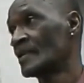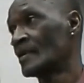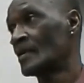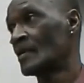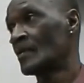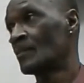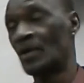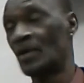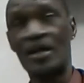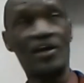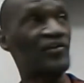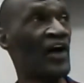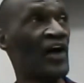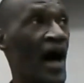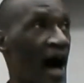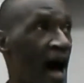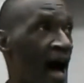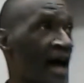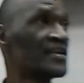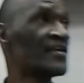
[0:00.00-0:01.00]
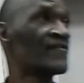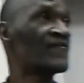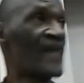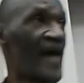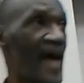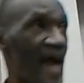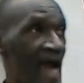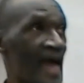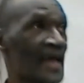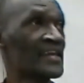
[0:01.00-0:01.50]
But it's hard to
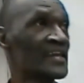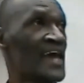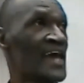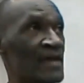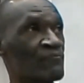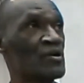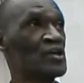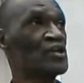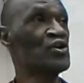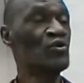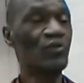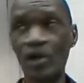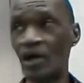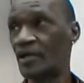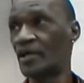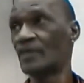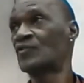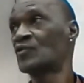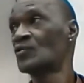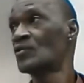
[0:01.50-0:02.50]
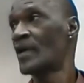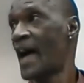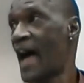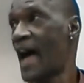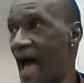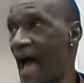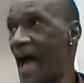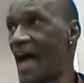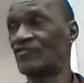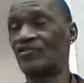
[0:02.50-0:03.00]
find that when you're looking through
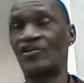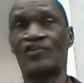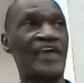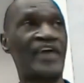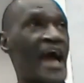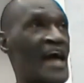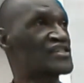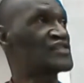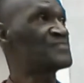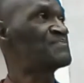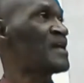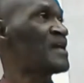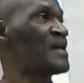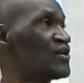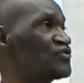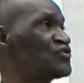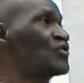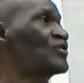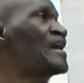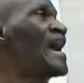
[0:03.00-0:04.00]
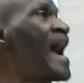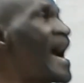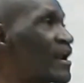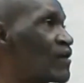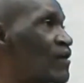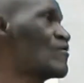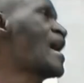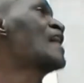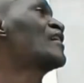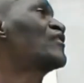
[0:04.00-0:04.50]
eyes that's got spiritual
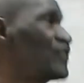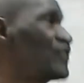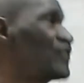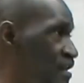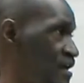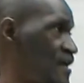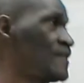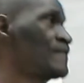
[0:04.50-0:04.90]
cataracts in it.